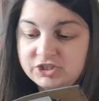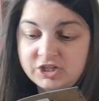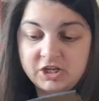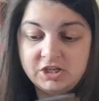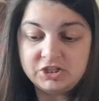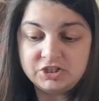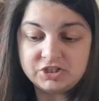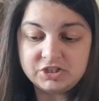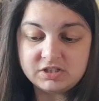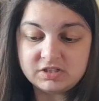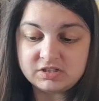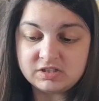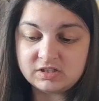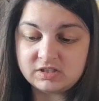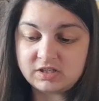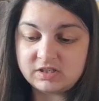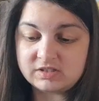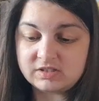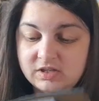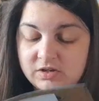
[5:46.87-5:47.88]
changes, so
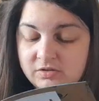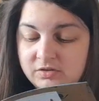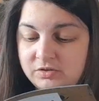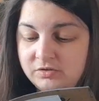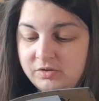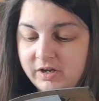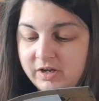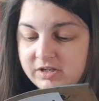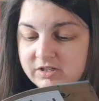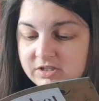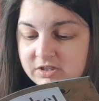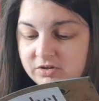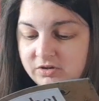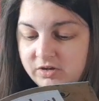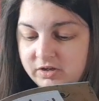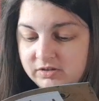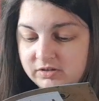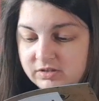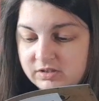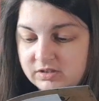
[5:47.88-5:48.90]
that's our little handy
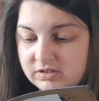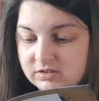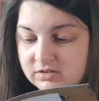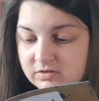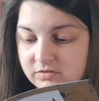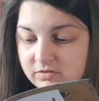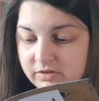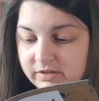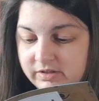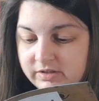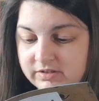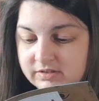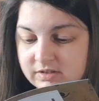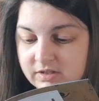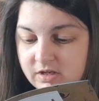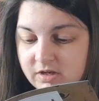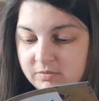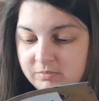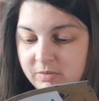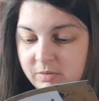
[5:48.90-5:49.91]
guide this, this
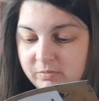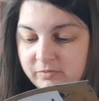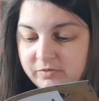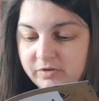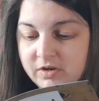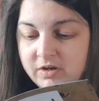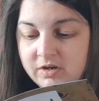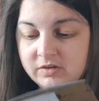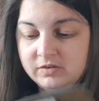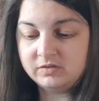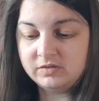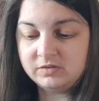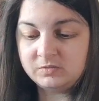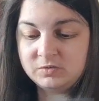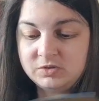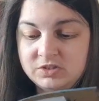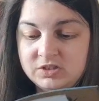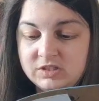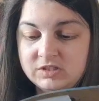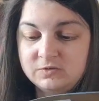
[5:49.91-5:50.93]
uh, month,
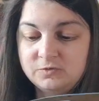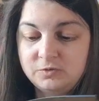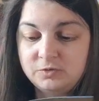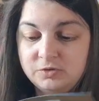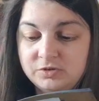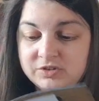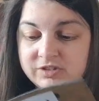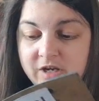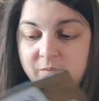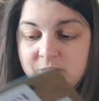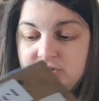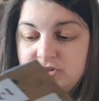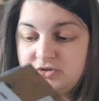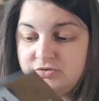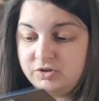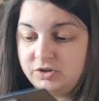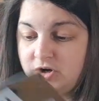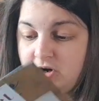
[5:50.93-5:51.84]
which is for tapestry